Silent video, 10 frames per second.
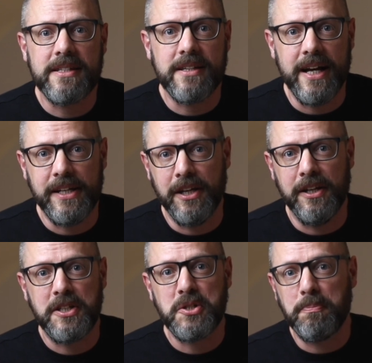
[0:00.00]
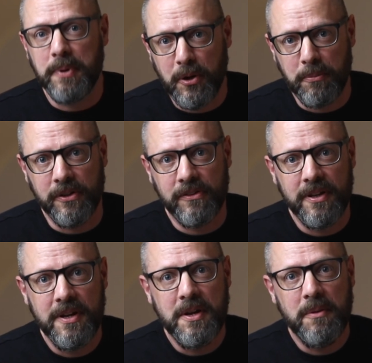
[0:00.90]
citing an experiment
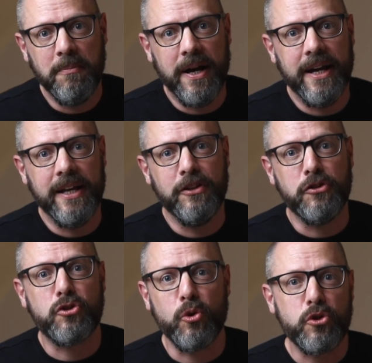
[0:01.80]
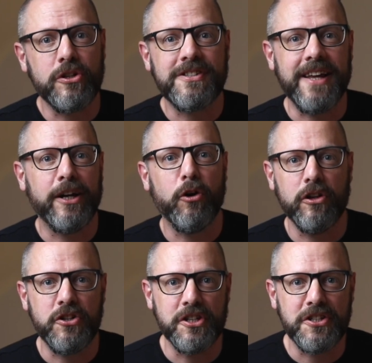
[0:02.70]
by the social
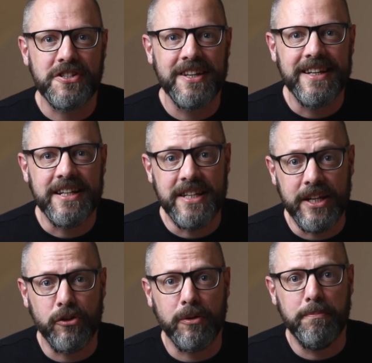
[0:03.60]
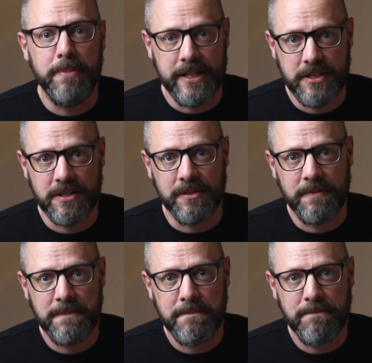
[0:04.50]
psychologist Daniel
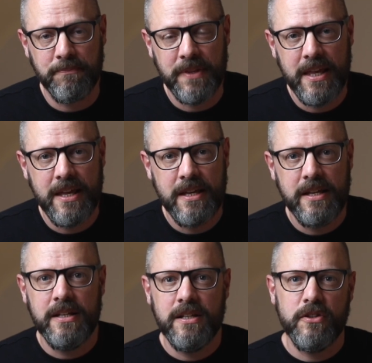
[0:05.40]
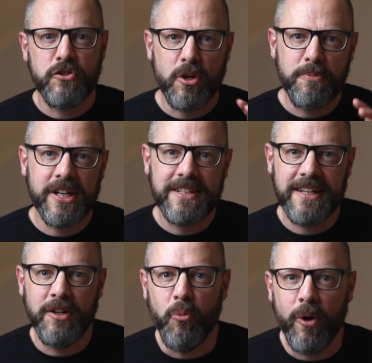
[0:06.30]
Bateson. Subjects
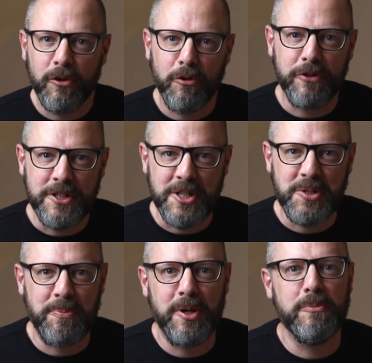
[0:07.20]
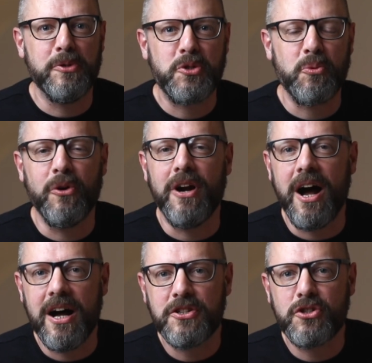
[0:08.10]
in one of his experiments were
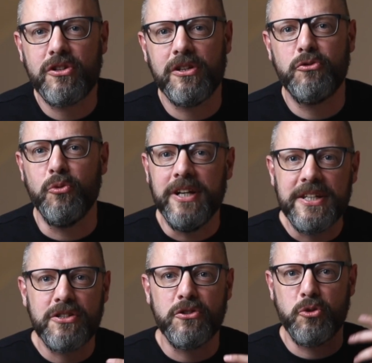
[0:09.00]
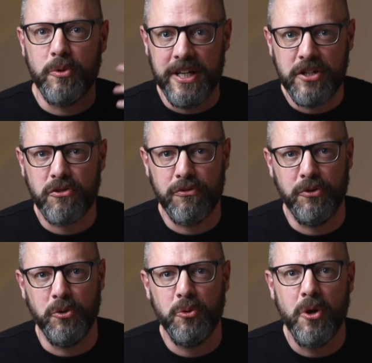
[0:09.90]
asked to listen to an
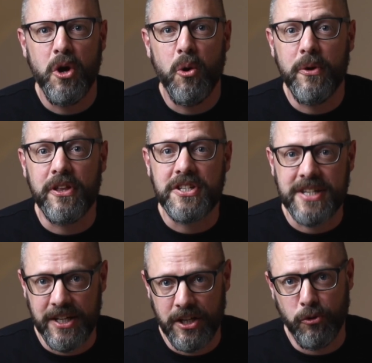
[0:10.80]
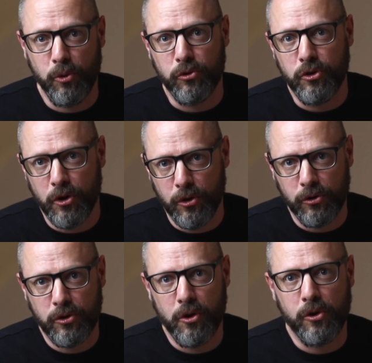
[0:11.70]
interview with a 10-year-old
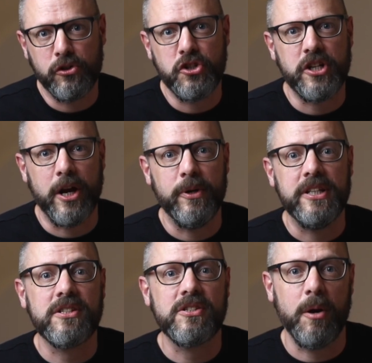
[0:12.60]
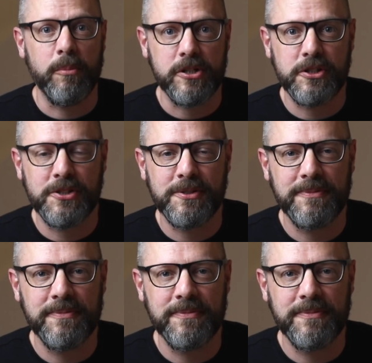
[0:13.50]
girl called Sherry Summers.